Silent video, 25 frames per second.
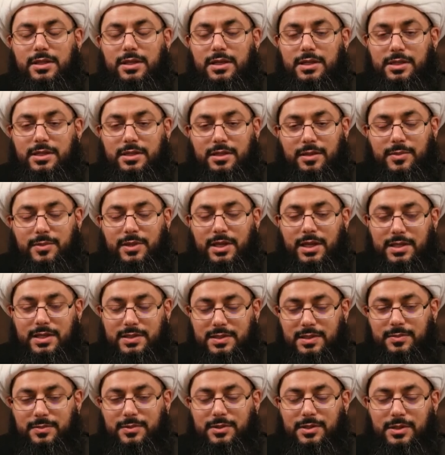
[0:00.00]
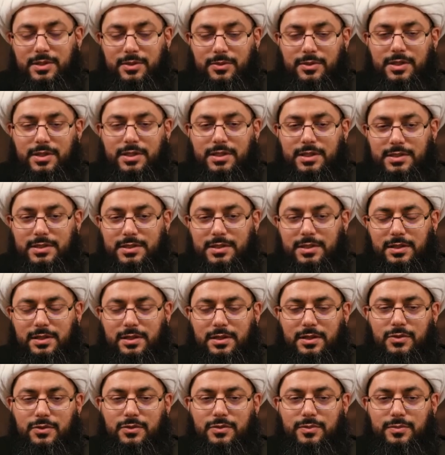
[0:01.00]
And
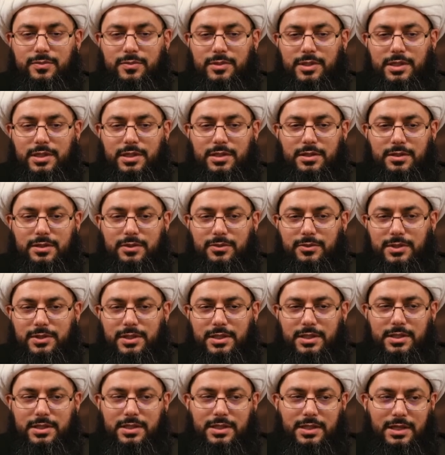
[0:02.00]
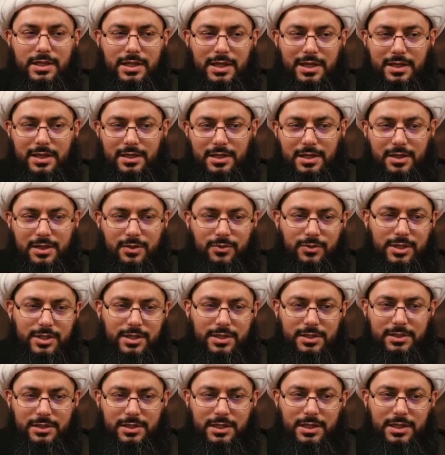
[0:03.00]
according to the opposers'
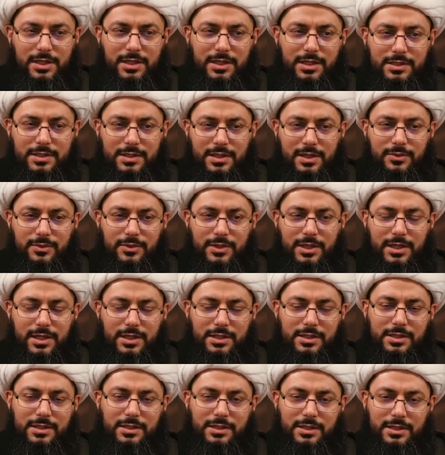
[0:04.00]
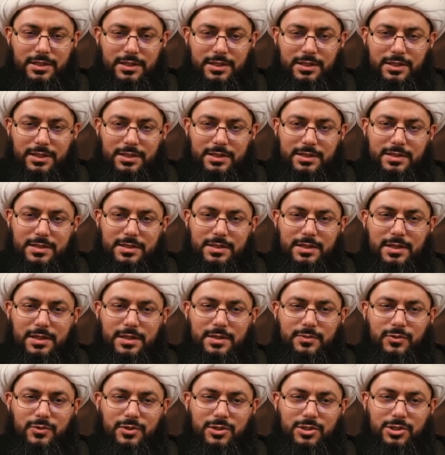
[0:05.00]
narration, there
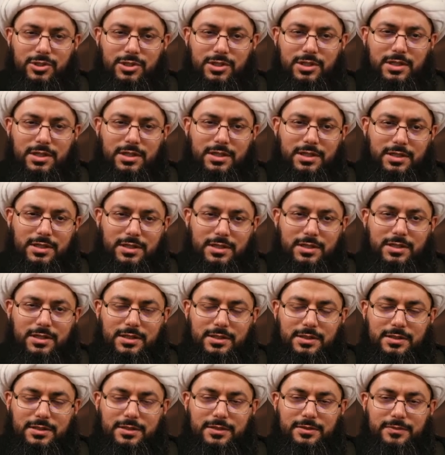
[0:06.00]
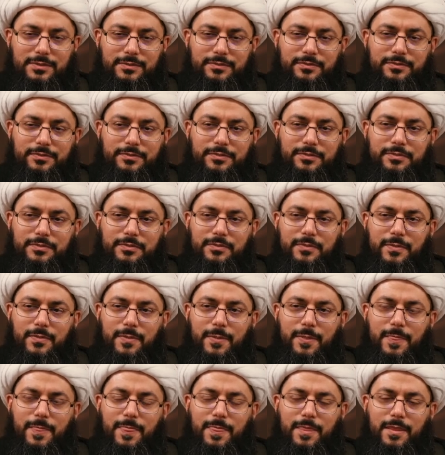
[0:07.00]
was things being said about
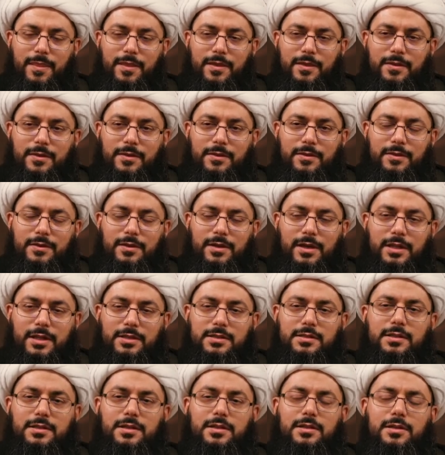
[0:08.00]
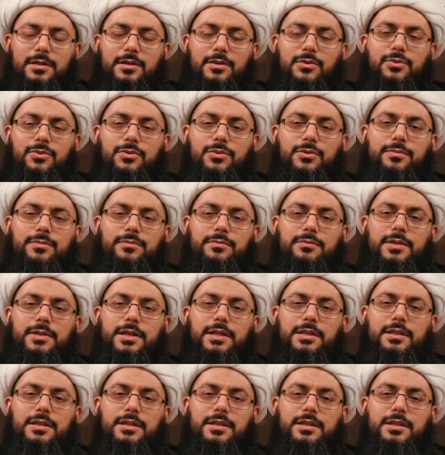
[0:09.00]
Ali at that time, peace be upon him.